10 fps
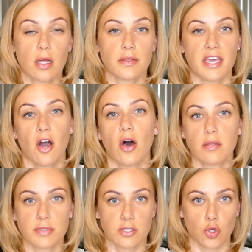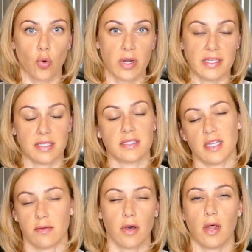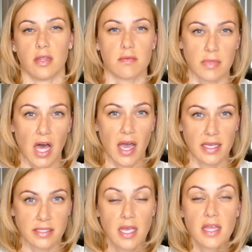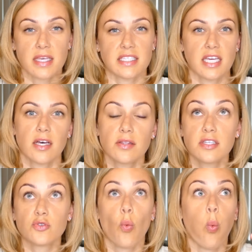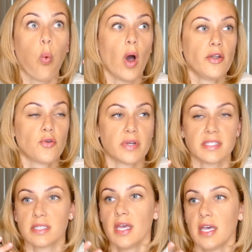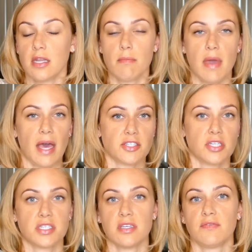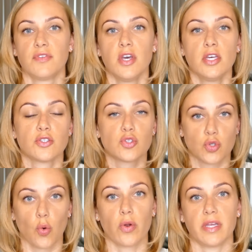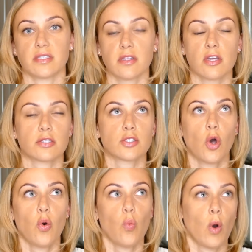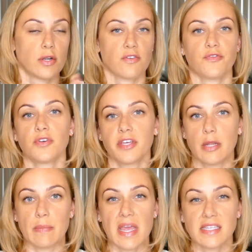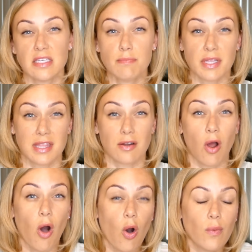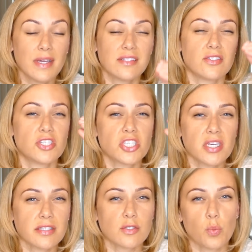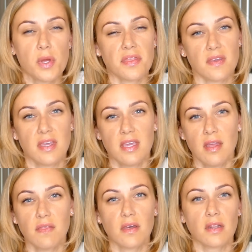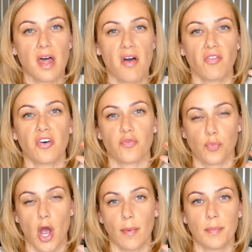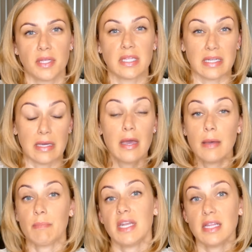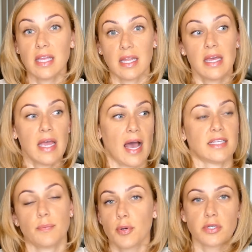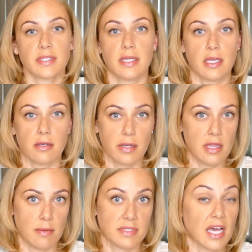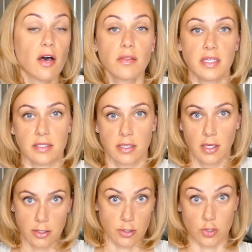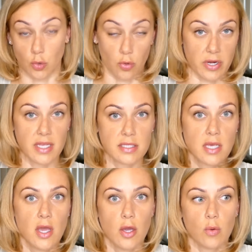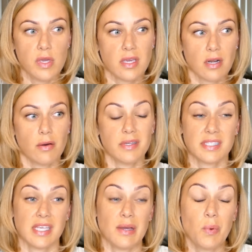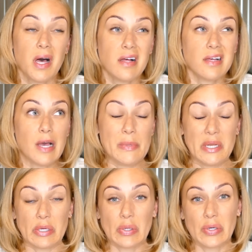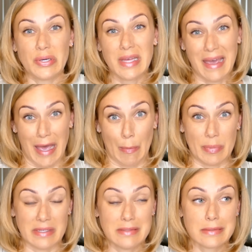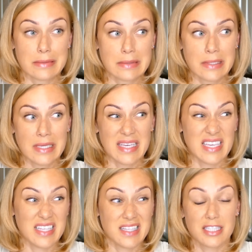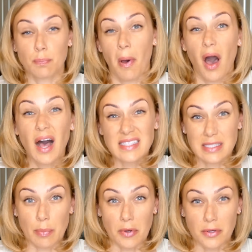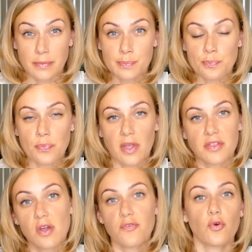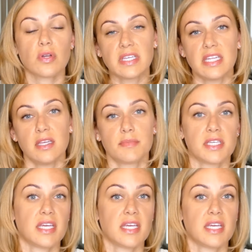they call them stories instead of calling them lies. They tell these wondrous and imaginative stories. They're so wonderful and amazing, but they're always just within the level of probability, meaning that as a person hearing them tell these stories, we can always say, well, I mean, it could have happened. It's possible, therefore leading them to